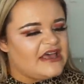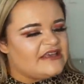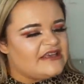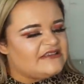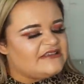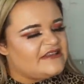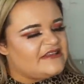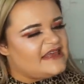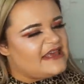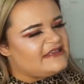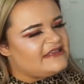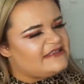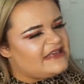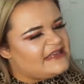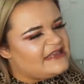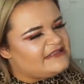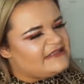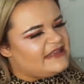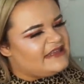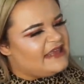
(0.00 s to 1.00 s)
So this
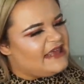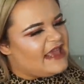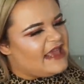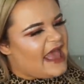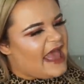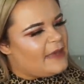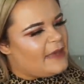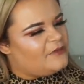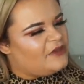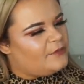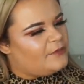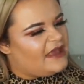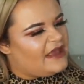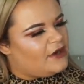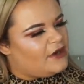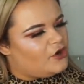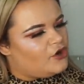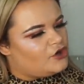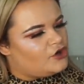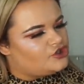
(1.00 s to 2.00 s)
is the M U
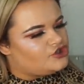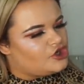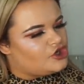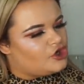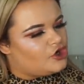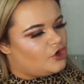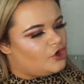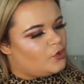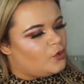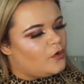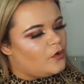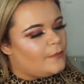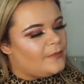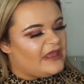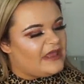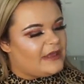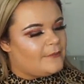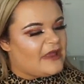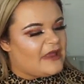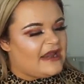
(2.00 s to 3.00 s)
A Luxe Glow
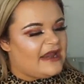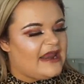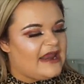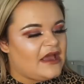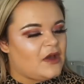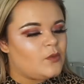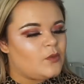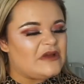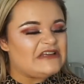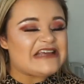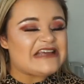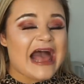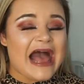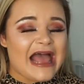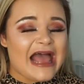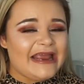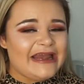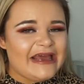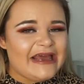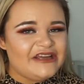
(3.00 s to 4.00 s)
Beam Liquid
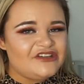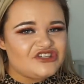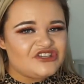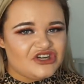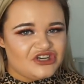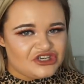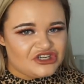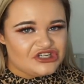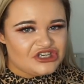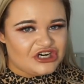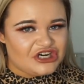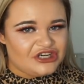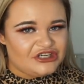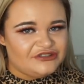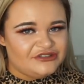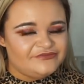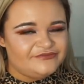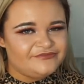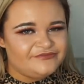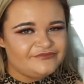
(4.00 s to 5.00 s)
Highlight Cushion.